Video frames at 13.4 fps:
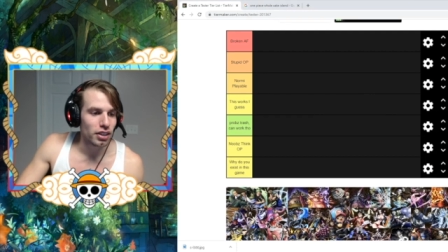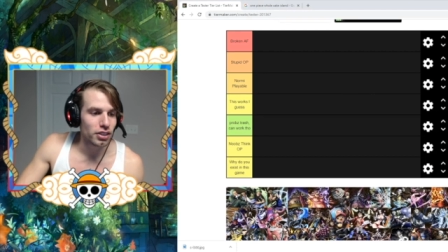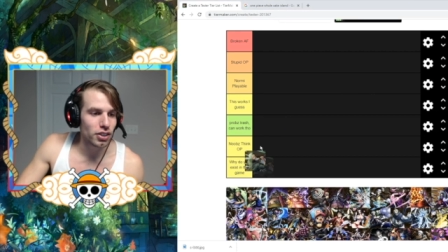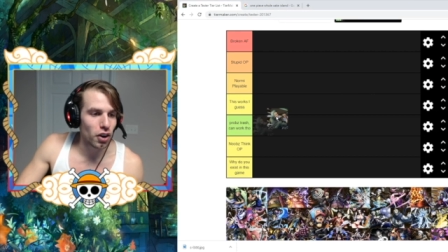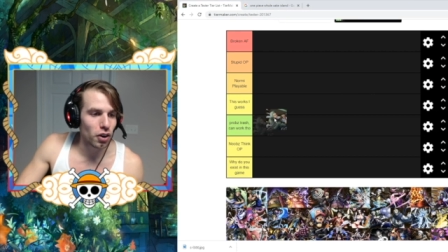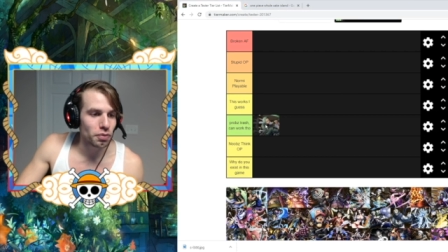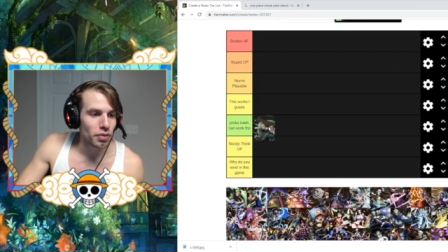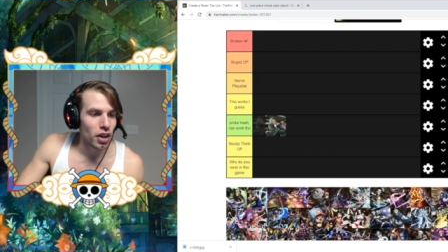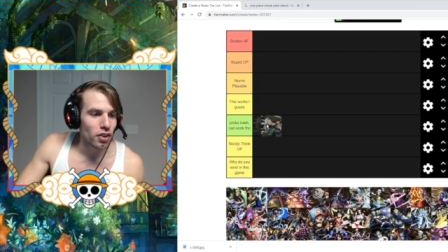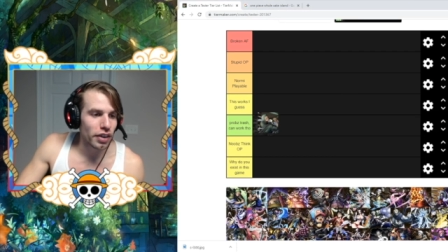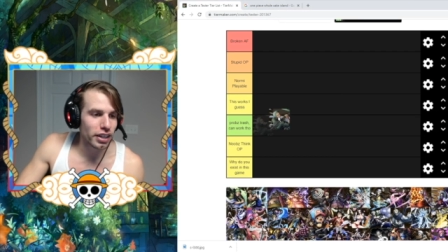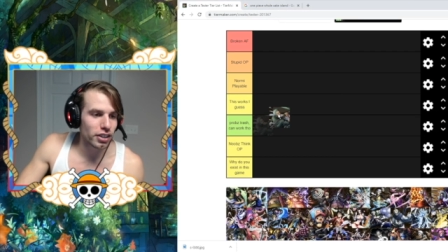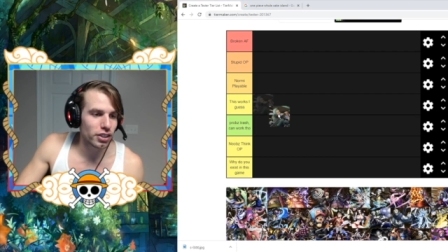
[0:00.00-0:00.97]
So
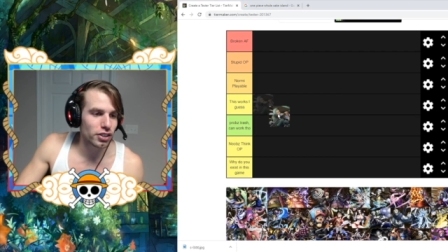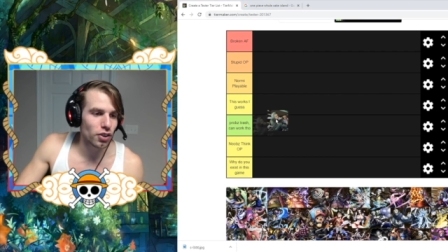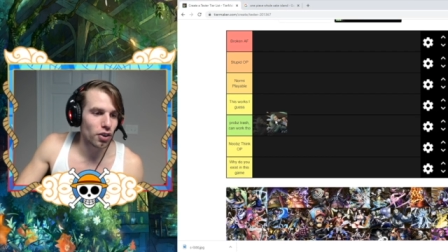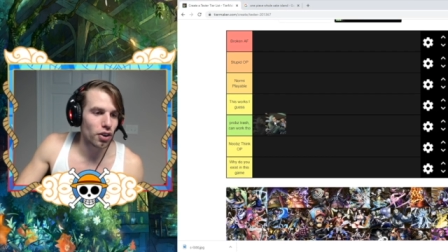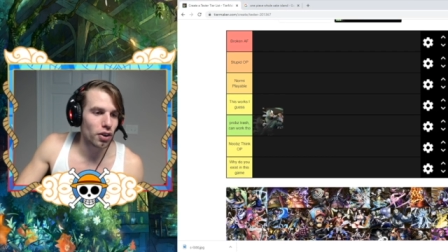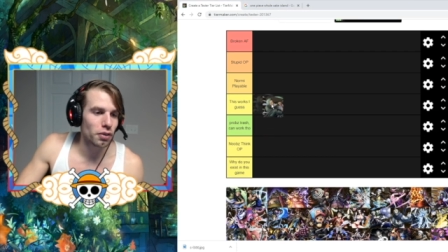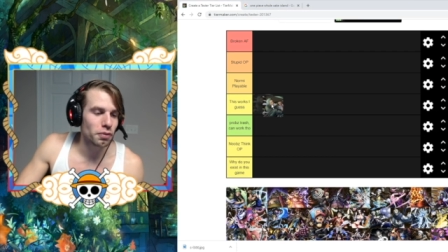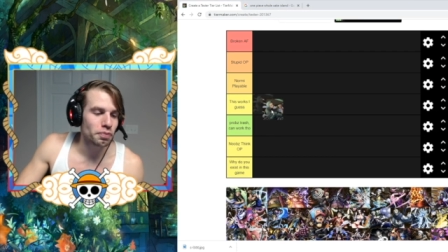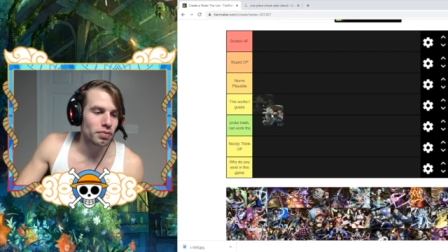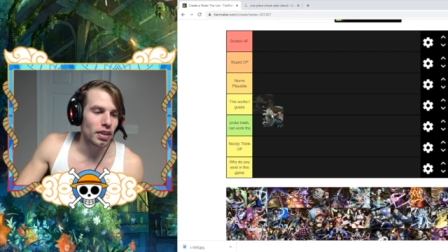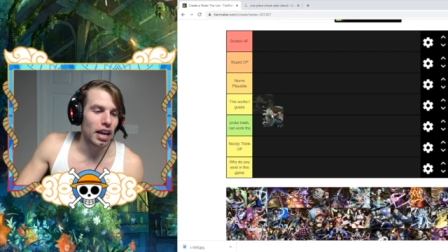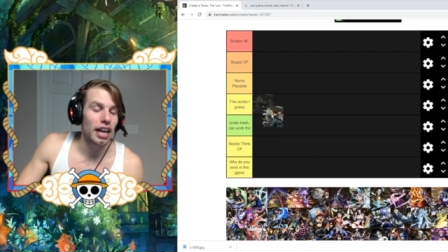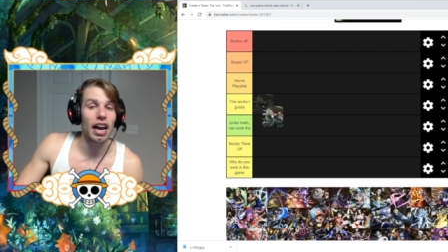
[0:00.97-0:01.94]
regular Zorro.
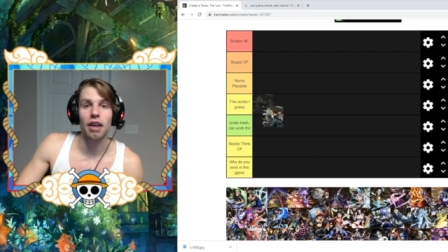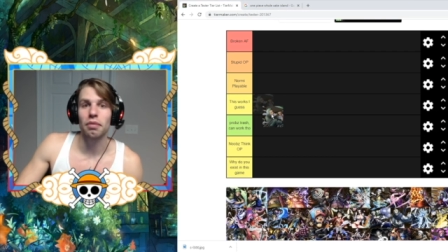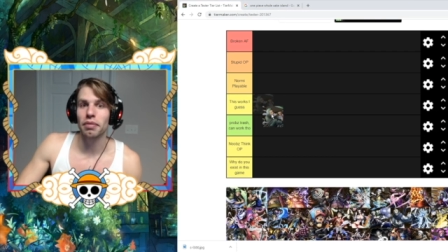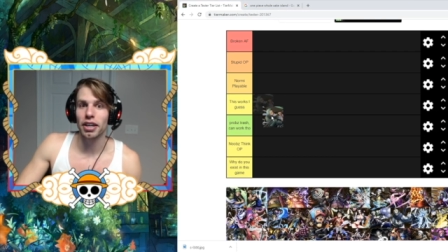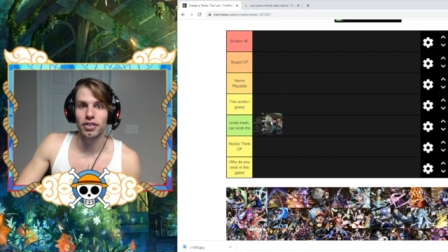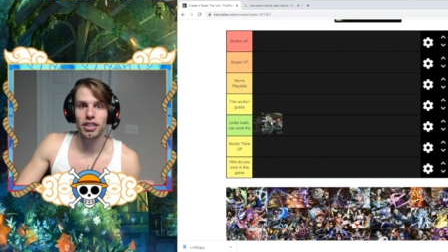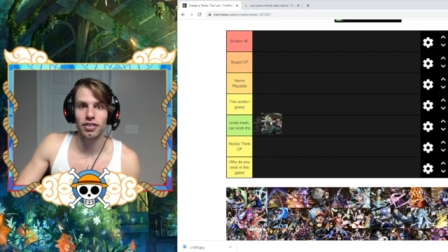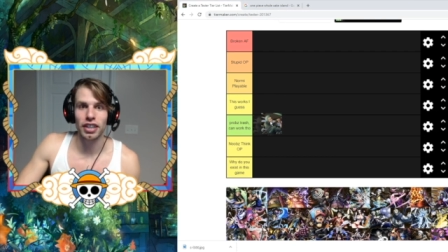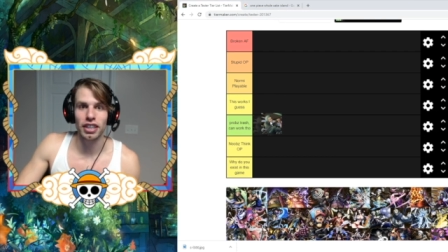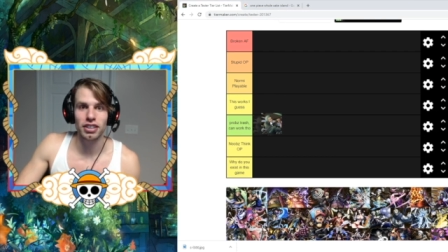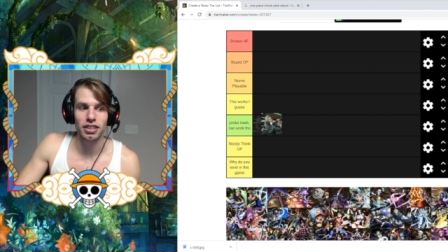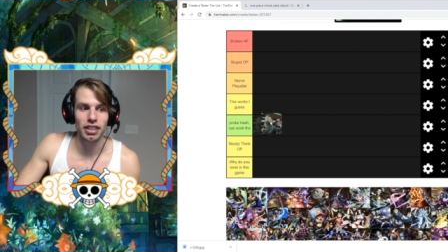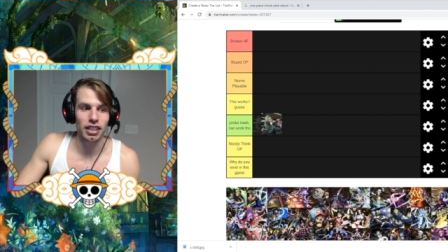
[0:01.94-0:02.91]
And I may
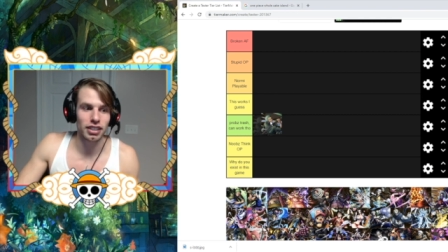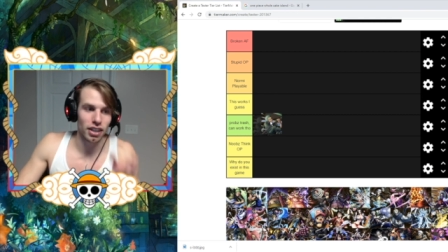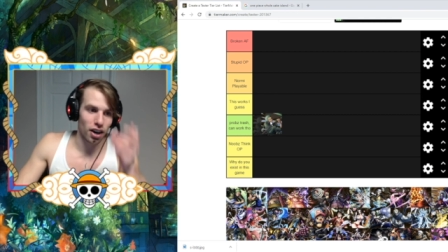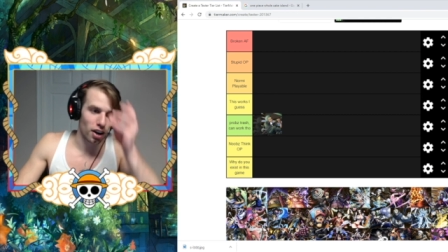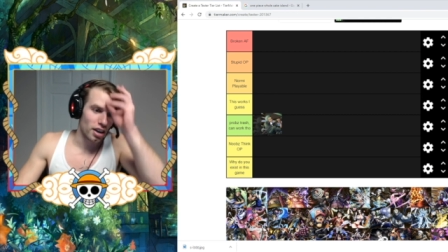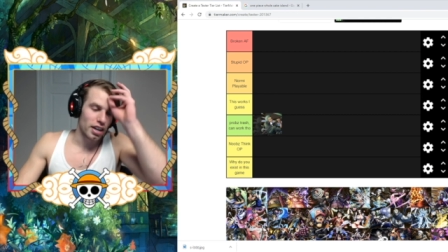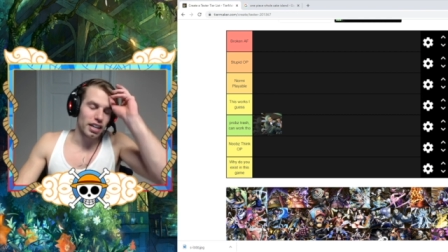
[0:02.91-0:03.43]
rearrange these as they are.